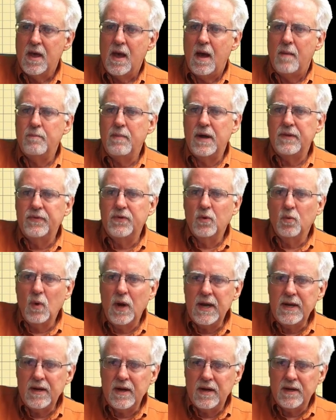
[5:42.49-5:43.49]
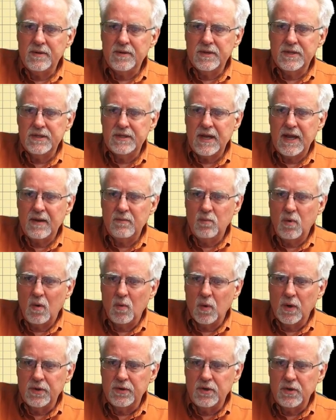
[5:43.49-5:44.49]
But the way to understand what
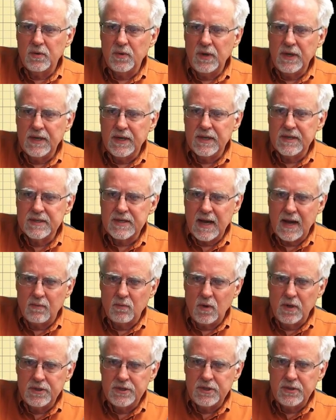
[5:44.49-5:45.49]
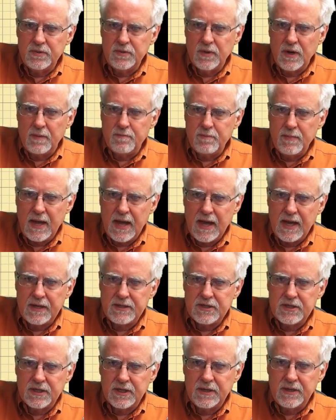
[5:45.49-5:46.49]
we're doing is, I want you to
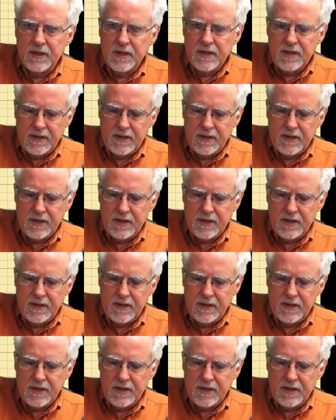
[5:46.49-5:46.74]
imagine